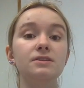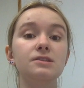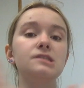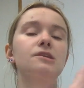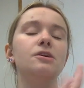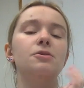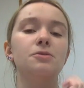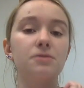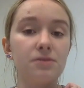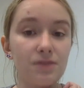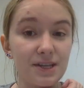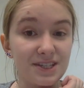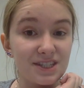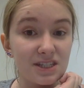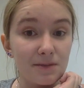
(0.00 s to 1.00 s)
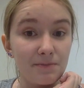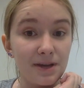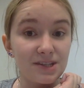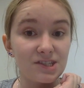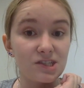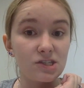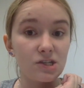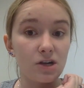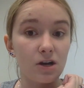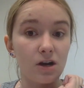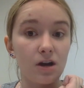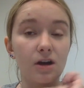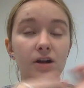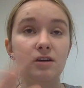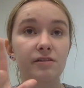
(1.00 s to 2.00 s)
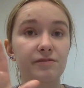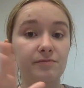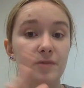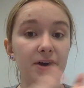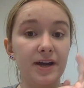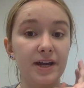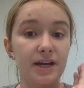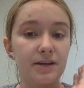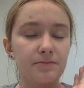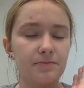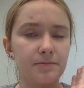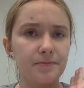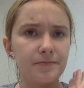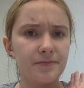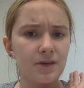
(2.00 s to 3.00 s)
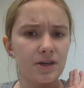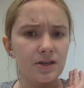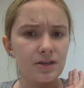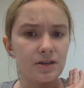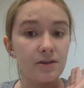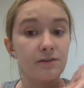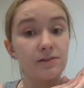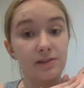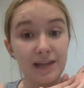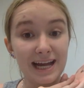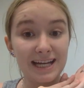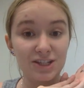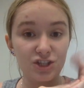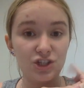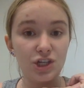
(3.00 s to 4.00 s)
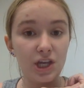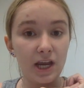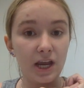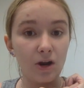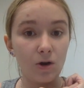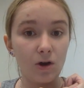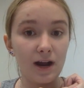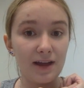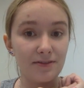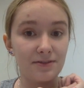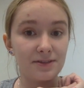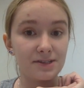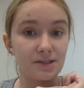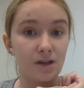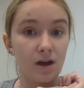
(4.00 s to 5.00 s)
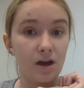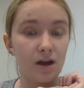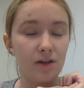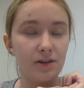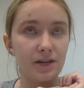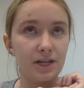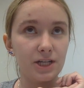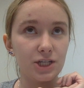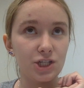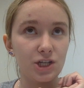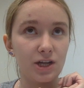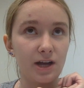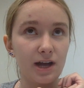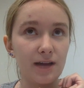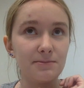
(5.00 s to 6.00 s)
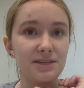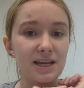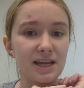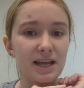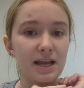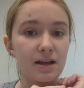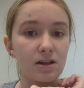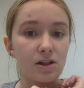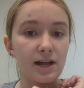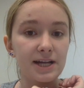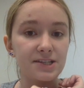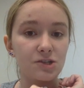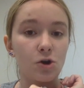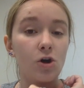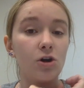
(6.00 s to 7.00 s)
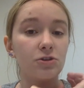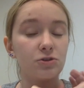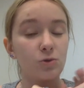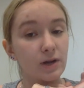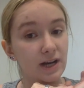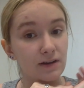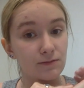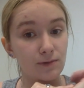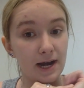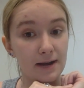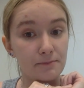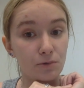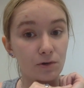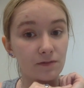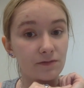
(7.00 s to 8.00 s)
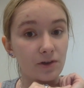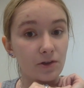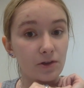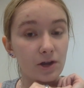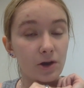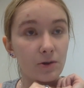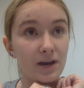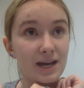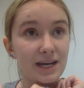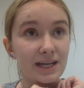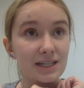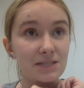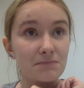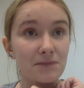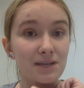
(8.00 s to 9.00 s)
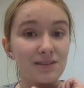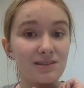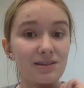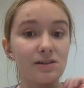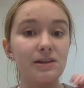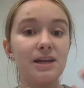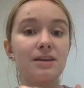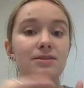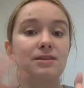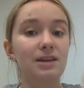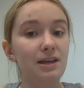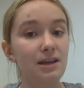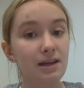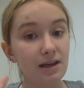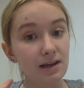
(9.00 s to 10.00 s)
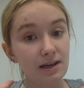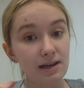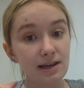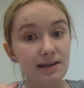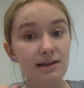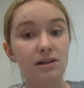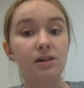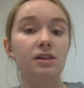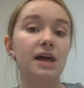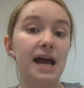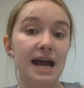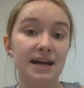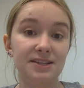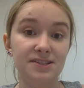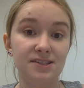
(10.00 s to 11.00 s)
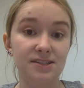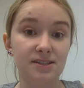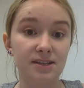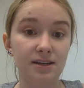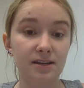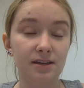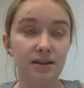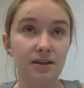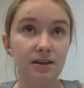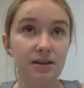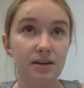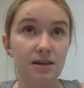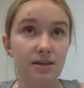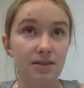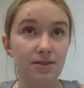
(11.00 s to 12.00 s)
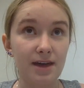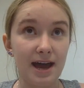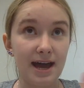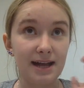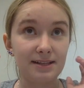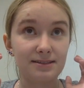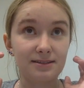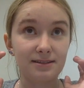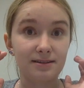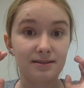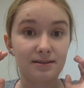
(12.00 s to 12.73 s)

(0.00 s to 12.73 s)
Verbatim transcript: So, this semester of my last year at this college, I am taking a class called Creative Writing Portfolio, and it's basically the class that